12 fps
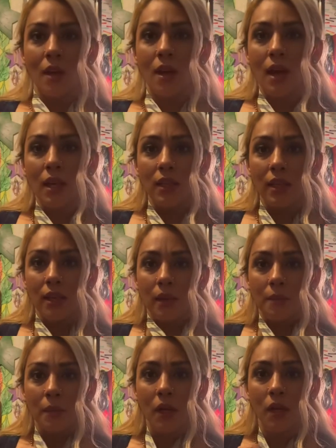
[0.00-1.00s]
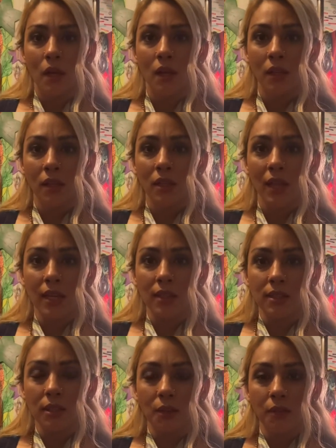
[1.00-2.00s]
And then like
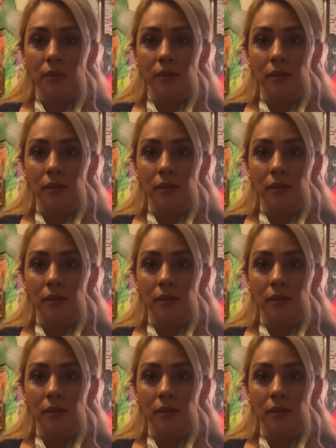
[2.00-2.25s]
so.